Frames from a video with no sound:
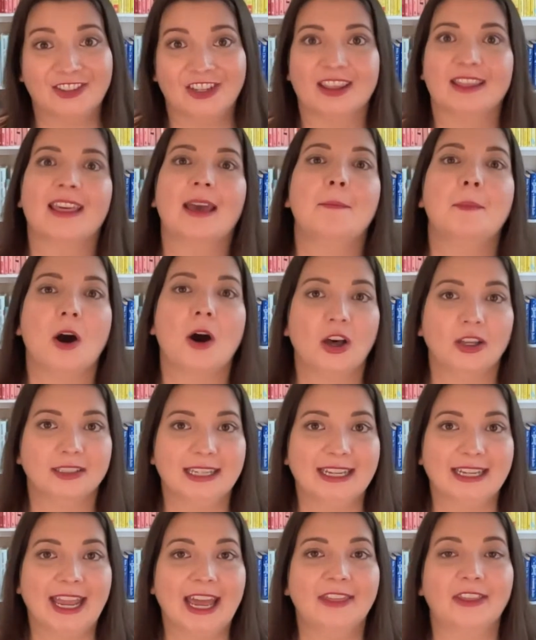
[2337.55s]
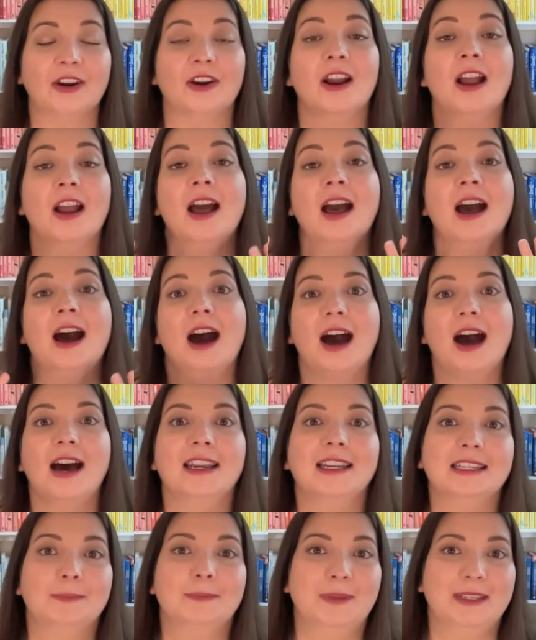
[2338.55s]
them all together on a
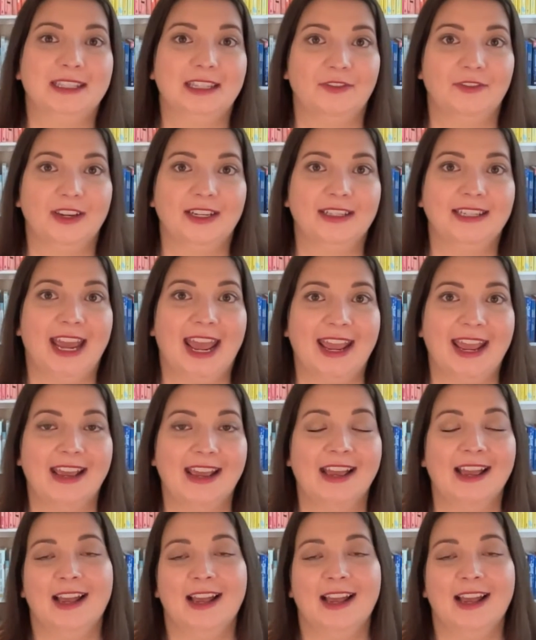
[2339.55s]
specific day.